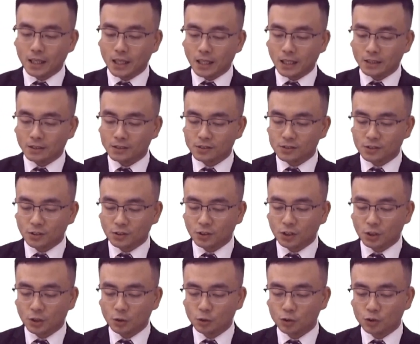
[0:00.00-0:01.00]

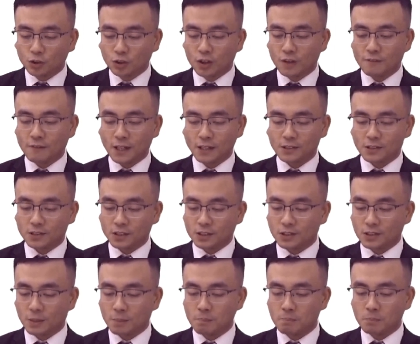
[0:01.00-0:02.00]
institutional
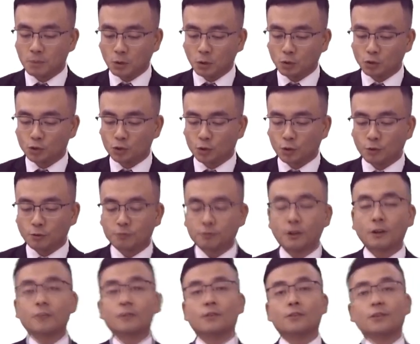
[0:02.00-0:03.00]
investors and mutual
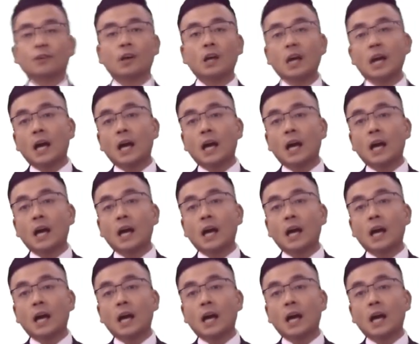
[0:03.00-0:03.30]
fund.